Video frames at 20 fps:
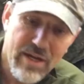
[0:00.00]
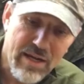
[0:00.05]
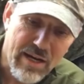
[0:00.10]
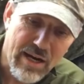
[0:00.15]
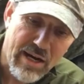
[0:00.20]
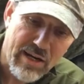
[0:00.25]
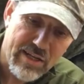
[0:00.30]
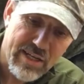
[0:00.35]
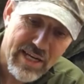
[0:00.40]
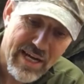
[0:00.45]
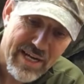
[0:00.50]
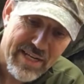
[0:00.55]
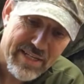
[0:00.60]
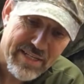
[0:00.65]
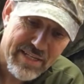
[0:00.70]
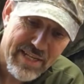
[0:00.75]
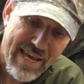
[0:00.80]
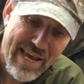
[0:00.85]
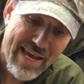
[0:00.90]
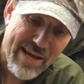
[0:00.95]
I'll cut
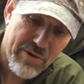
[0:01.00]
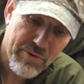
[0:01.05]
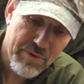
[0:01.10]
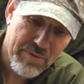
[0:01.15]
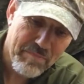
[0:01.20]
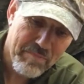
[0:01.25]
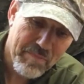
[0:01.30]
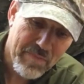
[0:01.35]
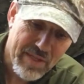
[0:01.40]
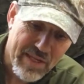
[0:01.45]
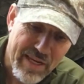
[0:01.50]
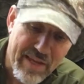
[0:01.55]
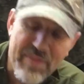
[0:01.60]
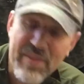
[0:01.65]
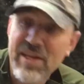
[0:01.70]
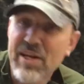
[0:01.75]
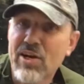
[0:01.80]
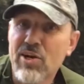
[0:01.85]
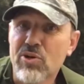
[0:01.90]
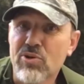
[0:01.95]
it down and
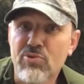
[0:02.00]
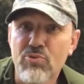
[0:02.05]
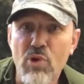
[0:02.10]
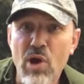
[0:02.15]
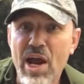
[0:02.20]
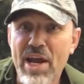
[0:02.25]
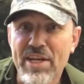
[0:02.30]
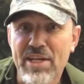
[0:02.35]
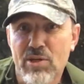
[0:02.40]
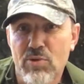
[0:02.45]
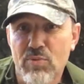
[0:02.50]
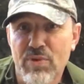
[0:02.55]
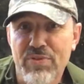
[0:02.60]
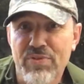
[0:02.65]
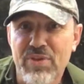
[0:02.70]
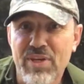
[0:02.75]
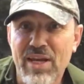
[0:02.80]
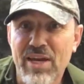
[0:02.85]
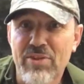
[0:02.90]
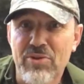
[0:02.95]
then I'll grind it with
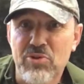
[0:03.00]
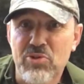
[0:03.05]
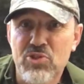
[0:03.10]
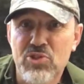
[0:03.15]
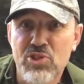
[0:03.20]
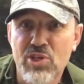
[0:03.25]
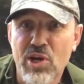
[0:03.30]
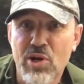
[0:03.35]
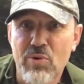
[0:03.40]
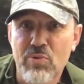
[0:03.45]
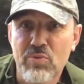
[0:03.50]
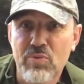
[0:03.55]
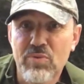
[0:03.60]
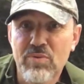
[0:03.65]
the other stone.